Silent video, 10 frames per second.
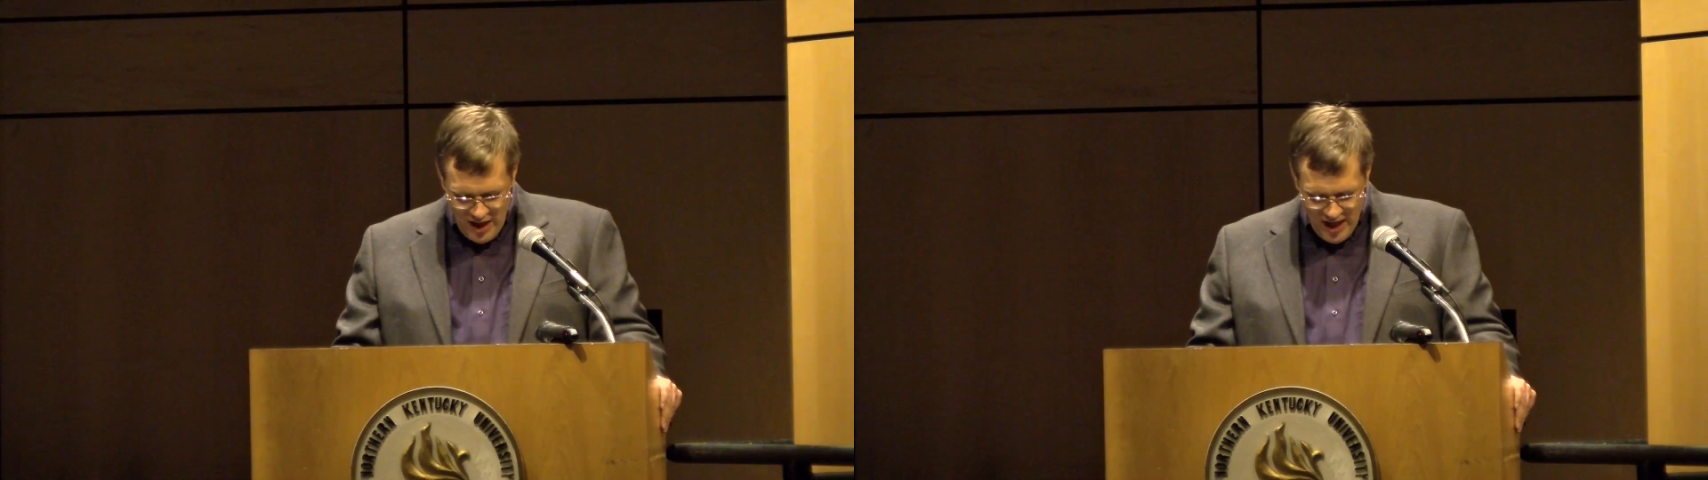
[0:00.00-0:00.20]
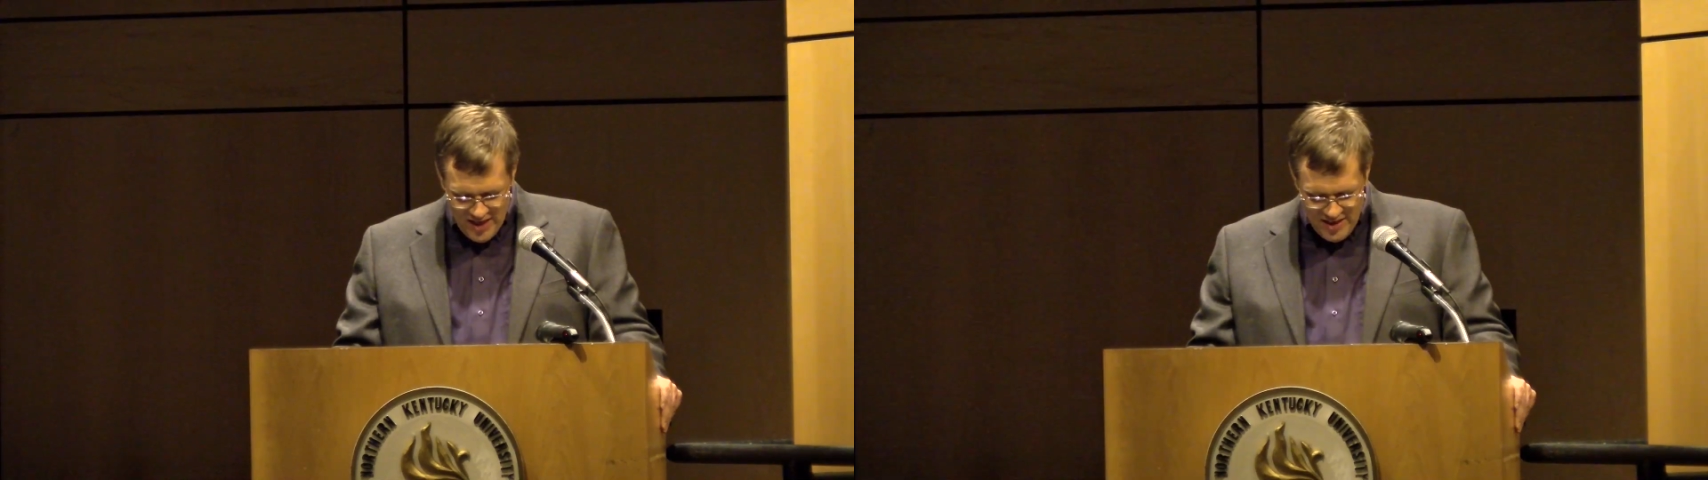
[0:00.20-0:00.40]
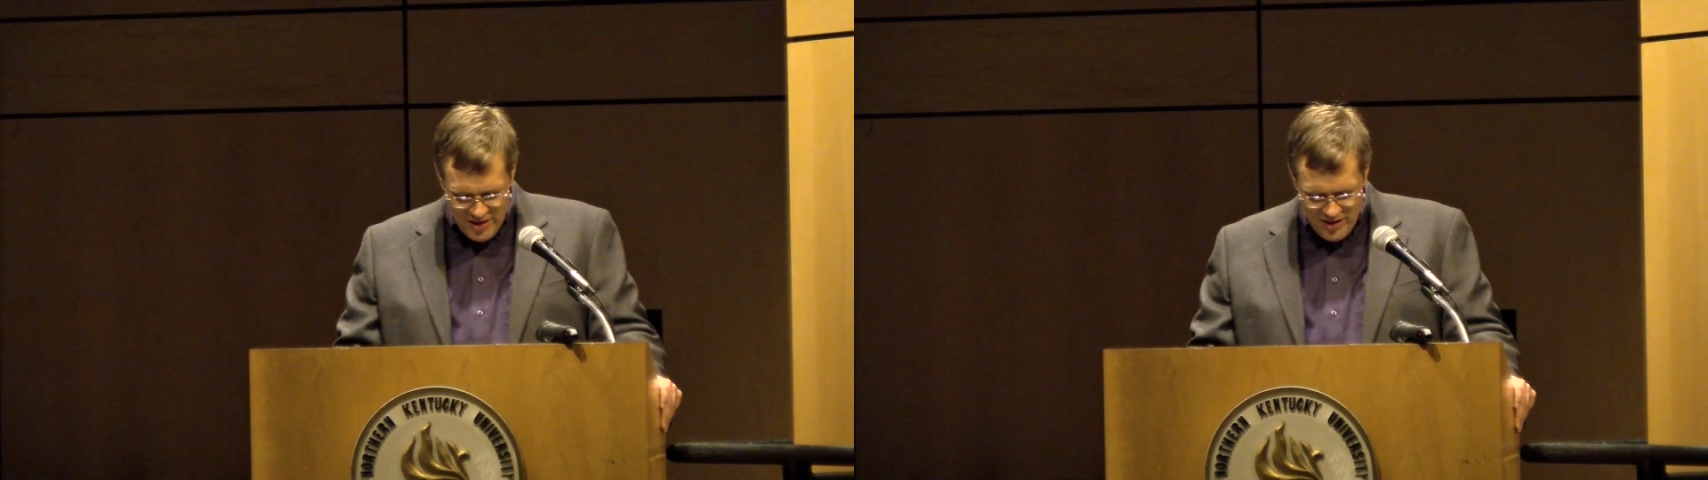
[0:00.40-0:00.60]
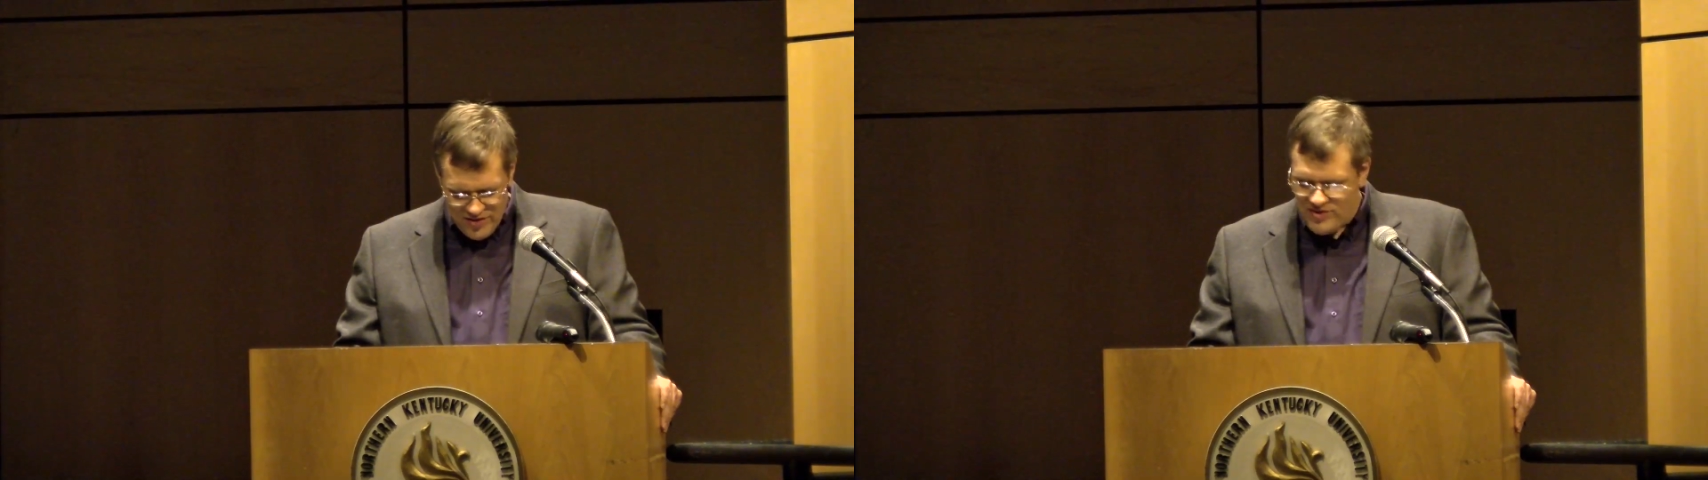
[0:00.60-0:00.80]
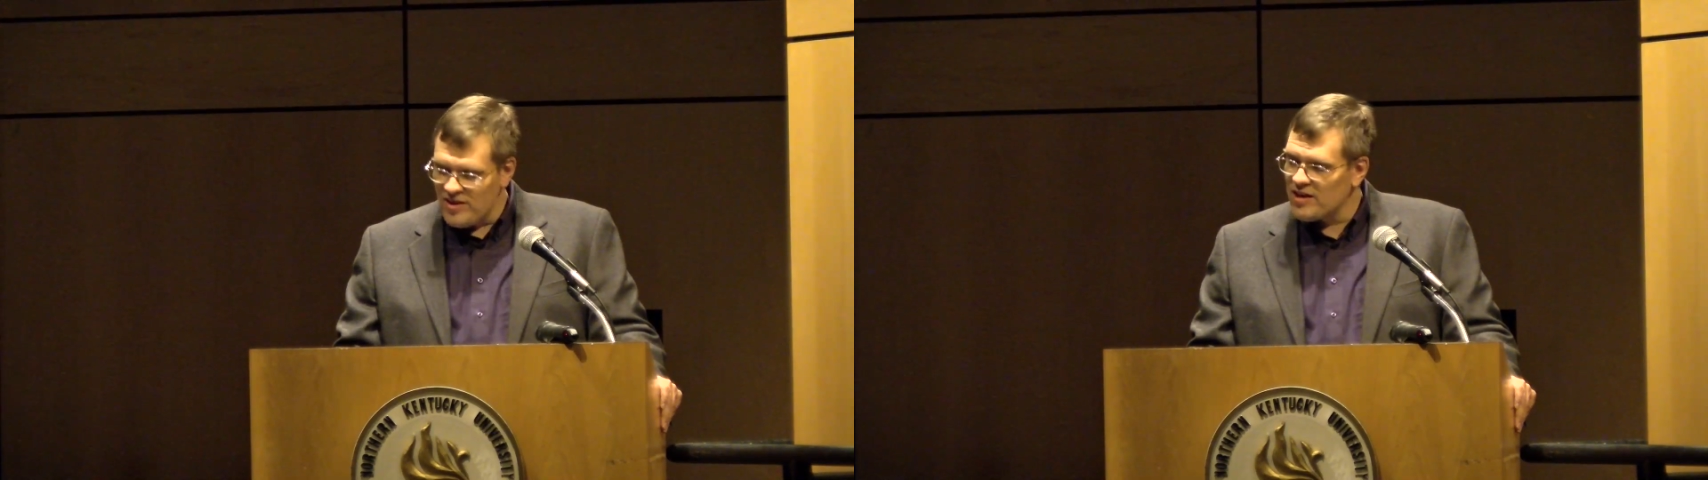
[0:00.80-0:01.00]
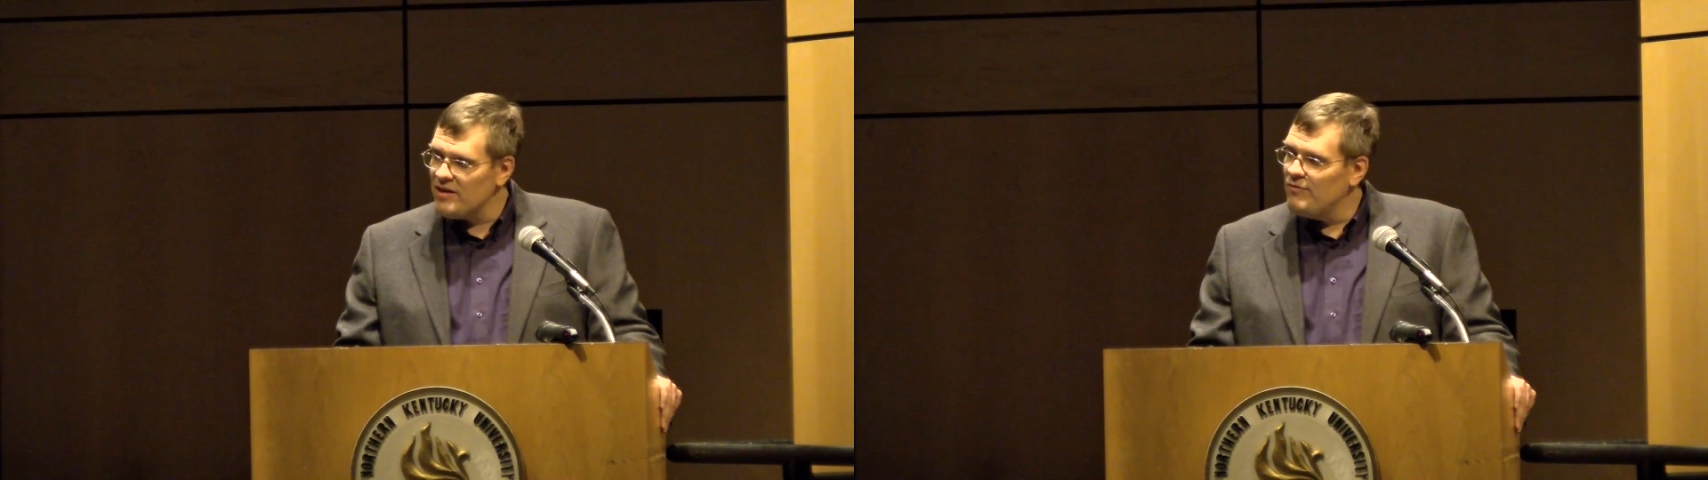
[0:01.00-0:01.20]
idealistic